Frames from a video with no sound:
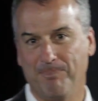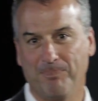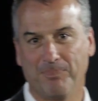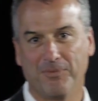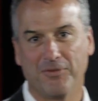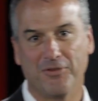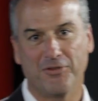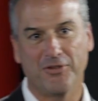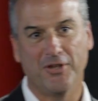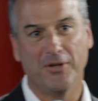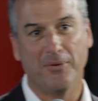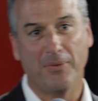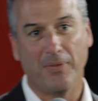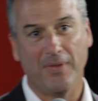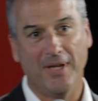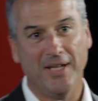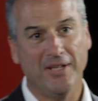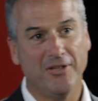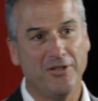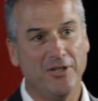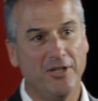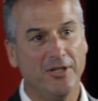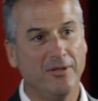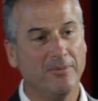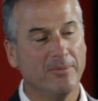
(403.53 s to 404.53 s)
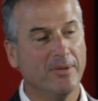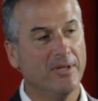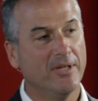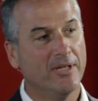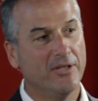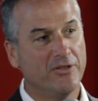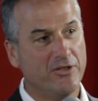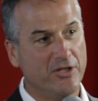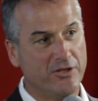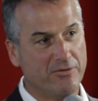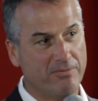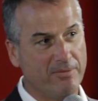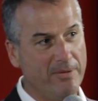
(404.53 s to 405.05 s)
So thank you.
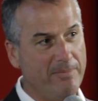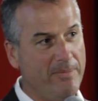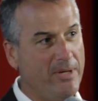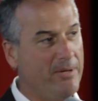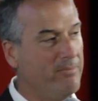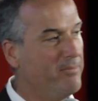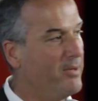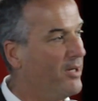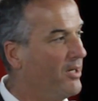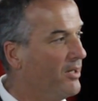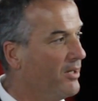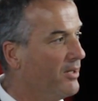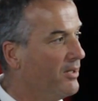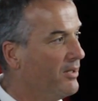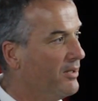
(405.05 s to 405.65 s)
Just remember,